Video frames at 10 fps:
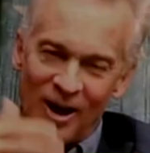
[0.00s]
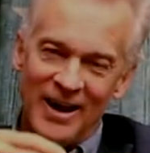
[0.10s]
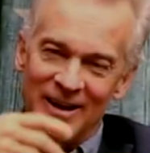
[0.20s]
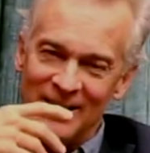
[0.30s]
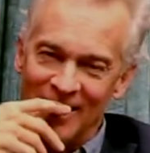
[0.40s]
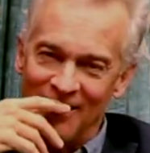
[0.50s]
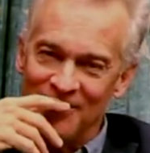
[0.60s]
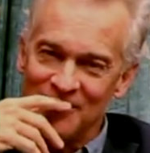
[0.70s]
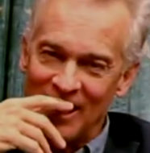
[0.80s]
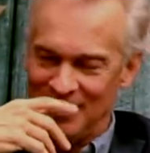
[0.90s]
I you
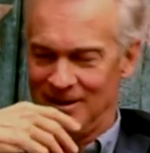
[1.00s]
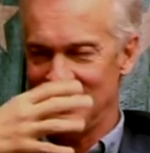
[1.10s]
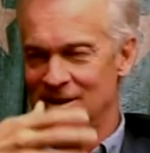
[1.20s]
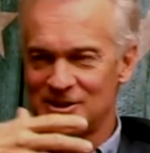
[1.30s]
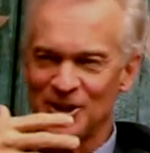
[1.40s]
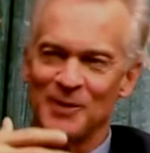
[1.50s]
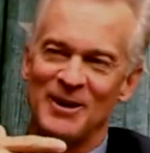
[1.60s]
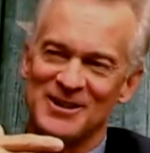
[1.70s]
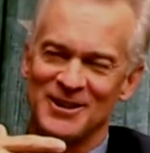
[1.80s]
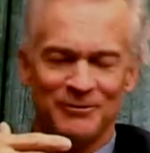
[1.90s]
know I, I consider
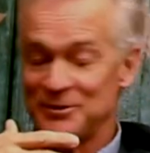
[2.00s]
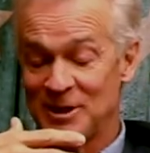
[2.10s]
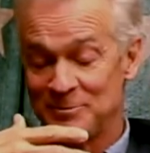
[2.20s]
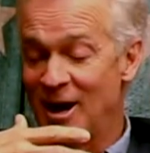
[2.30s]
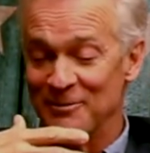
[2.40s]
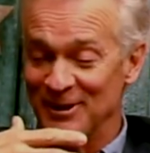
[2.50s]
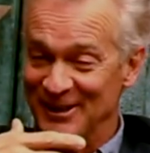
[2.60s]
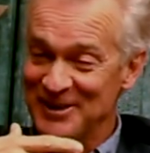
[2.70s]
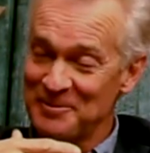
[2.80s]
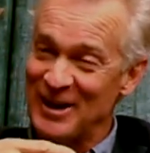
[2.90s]
myself, which I'm not
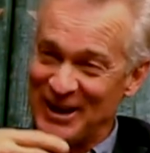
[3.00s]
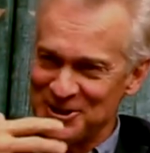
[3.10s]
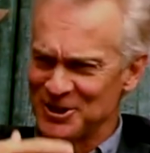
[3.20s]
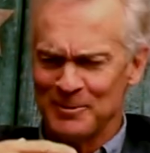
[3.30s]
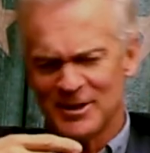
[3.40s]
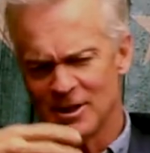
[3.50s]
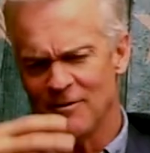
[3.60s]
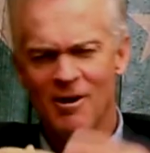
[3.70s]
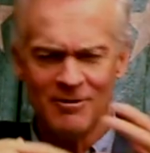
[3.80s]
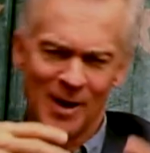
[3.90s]
really, but I consider
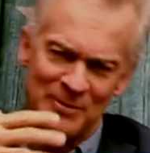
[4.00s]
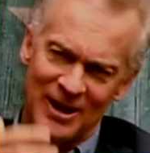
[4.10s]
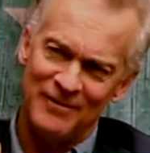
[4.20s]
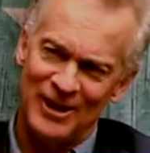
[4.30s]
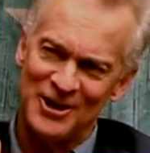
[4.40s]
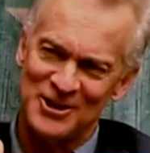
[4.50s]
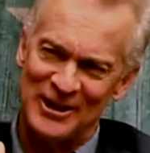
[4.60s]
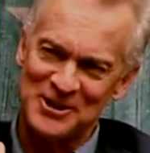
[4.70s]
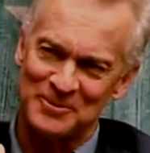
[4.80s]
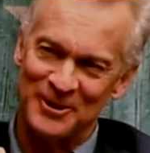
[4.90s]
myself. Oh, I'm the aviation
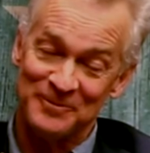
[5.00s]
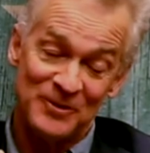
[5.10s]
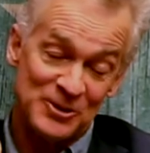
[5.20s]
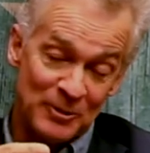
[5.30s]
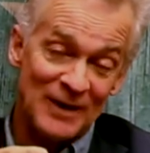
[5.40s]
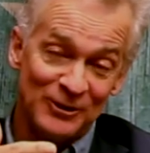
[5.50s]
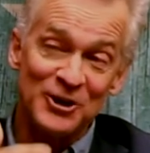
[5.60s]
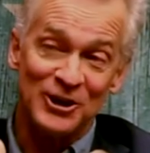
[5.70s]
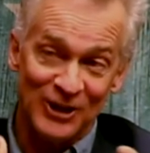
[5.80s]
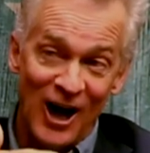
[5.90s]
expert. But I've
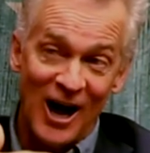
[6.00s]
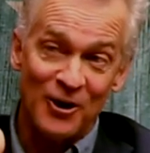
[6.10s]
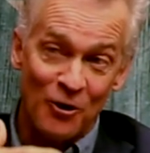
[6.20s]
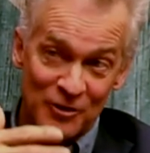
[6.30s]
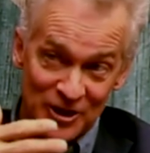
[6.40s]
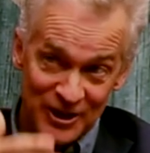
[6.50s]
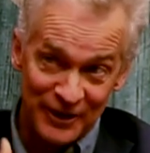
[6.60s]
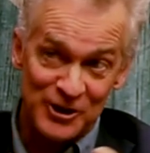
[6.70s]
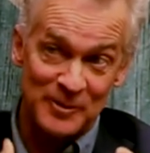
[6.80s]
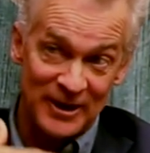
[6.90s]
learned a lot over the
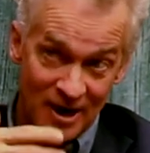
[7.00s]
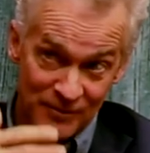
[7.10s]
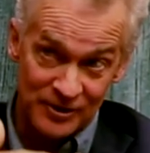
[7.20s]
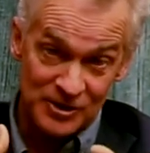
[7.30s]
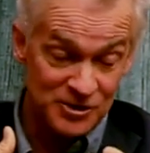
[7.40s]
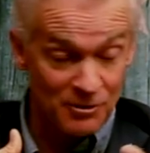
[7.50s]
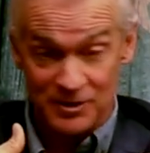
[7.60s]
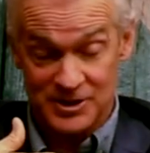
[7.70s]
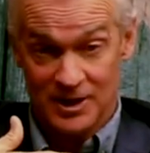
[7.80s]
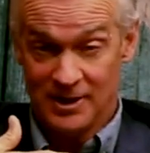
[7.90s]
years by covering these
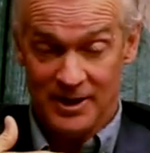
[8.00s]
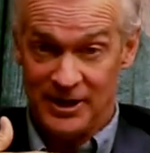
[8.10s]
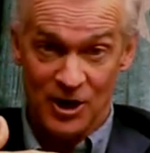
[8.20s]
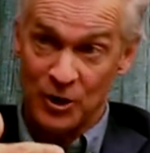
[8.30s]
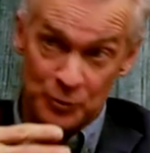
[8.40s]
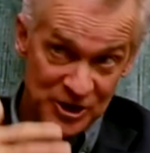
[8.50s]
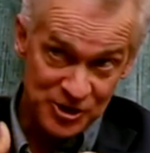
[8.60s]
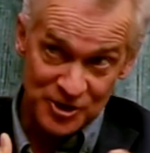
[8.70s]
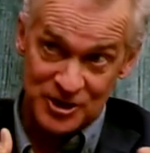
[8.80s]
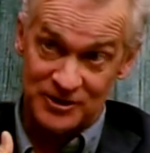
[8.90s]
stories. You know, and
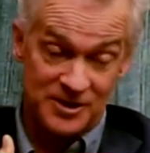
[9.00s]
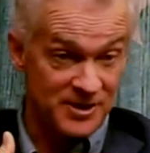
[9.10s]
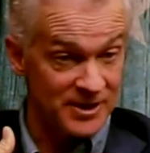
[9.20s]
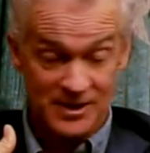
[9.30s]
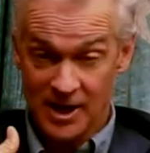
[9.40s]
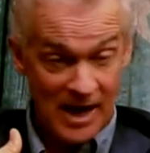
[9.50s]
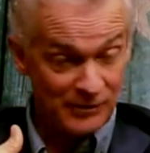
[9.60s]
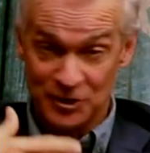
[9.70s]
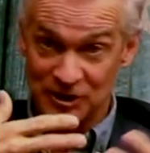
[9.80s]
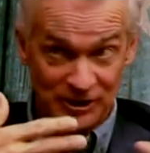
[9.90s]
researching these sure. things, I've
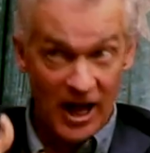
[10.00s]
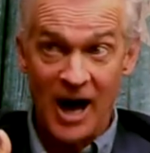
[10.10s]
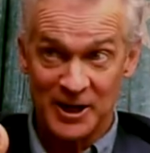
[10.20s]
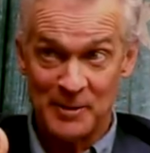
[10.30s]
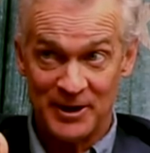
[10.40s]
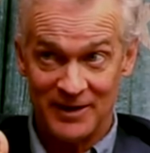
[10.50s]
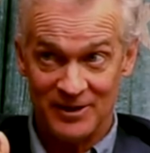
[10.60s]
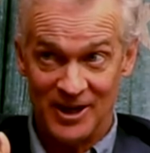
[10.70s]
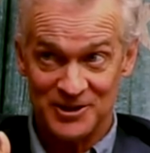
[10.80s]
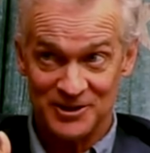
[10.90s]
learned a lot about
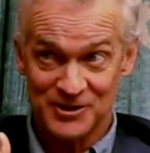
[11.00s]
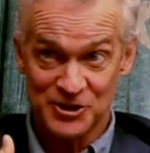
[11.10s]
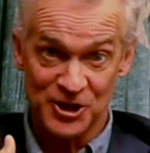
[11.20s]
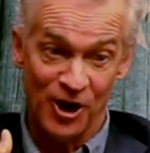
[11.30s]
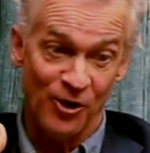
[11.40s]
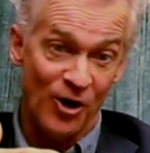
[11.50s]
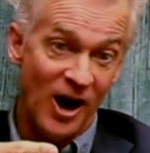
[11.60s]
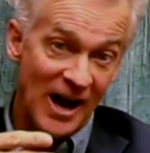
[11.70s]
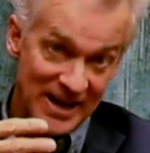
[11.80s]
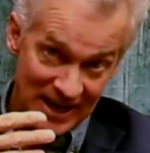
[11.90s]
aviation. So
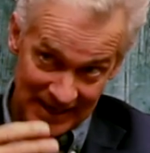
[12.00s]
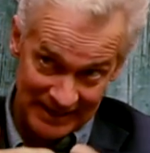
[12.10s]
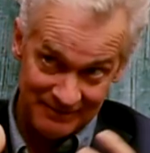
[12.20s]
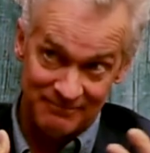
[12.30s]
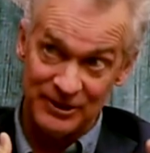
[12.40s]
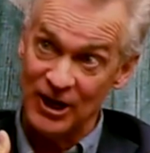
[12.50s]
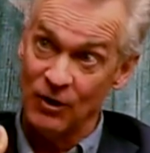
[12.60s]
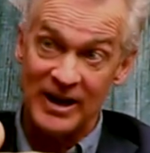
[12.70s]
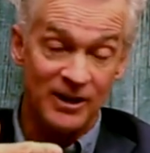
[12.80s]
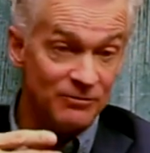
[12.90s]
I can, you know,
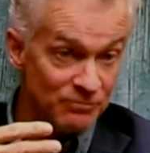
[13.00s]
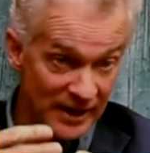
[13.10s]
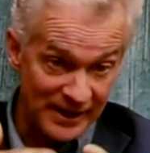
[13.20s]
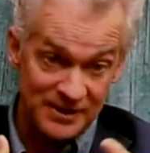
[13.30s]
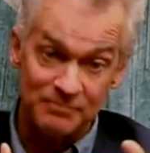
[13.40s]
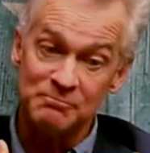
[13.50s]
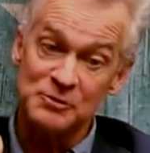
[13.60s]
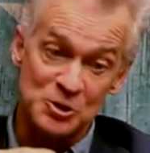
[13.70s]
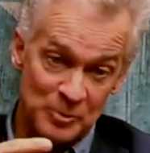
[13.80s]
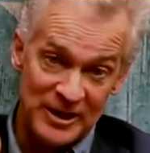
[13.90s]
I can I can
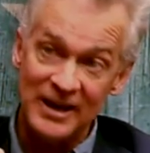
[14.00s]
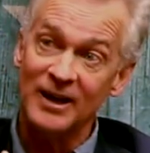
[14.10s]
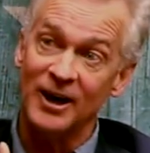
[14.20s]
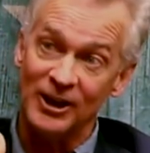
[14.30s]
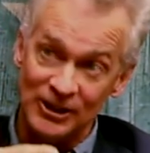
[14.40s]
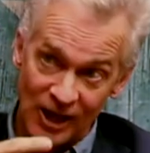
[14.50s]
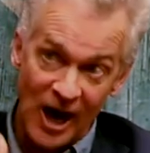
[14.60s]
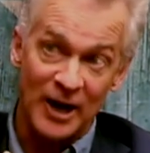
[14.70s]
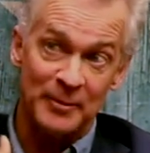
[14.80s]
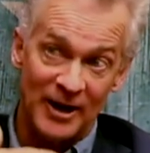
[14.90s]
speak a yep.
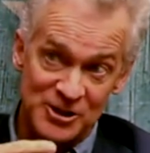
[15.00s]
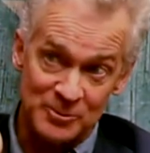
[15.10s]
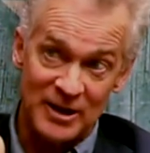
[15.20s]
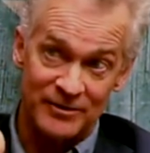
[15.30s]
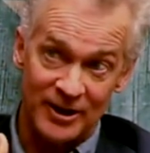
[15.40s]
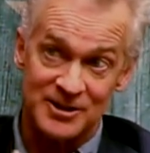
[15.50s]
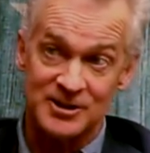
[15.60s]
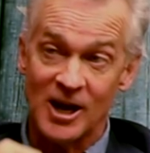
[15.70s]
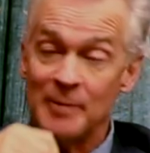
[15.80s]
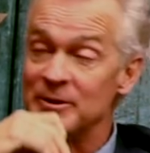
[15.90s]
lot about some aviation
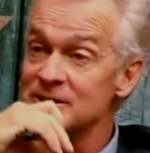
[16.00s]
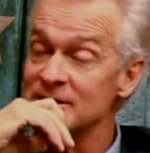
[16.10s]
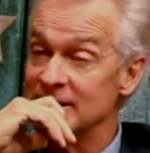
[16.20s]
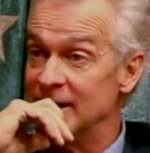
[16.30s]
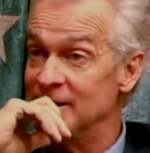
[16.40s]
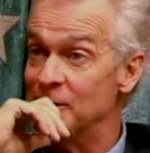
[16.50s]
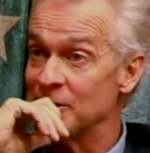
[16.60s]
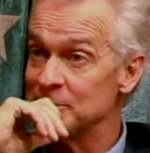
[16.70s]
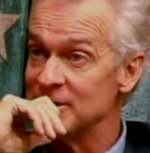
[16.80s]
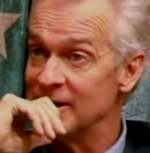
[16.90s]
topics and, and know
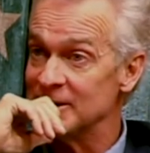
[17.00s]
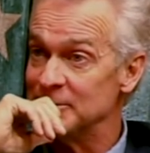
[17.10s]
what I'm talking